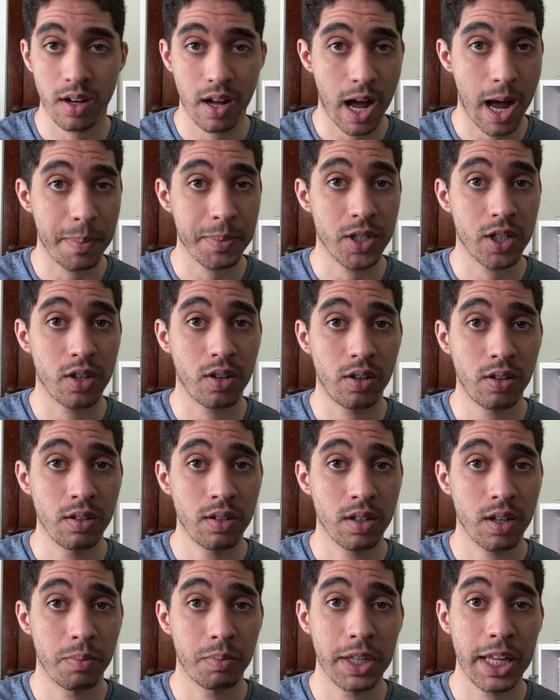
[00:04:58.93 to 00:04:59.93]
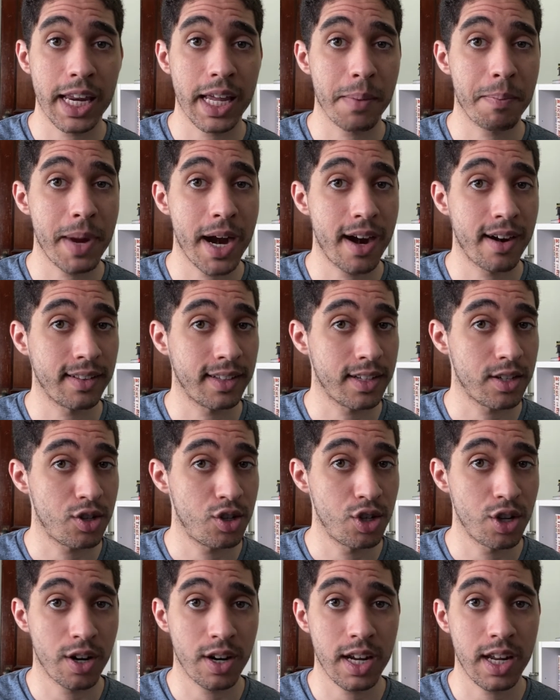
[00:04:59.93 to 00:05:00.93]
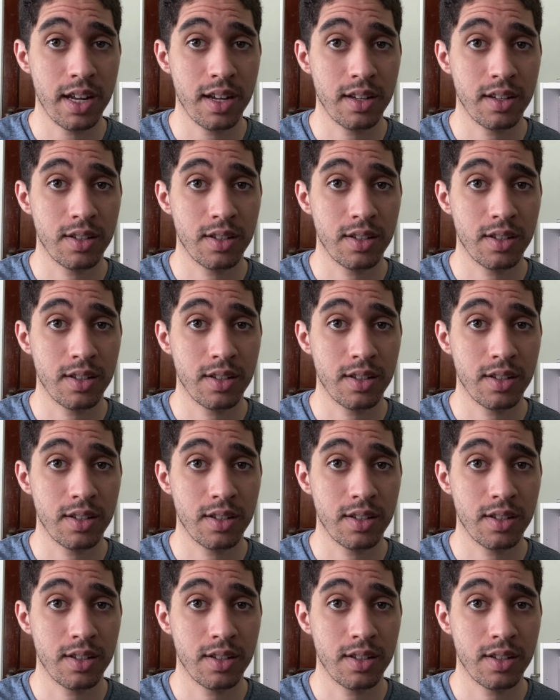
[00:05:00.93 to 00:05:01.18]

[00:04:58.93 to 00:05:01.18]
obstacle, completing a perilous journey,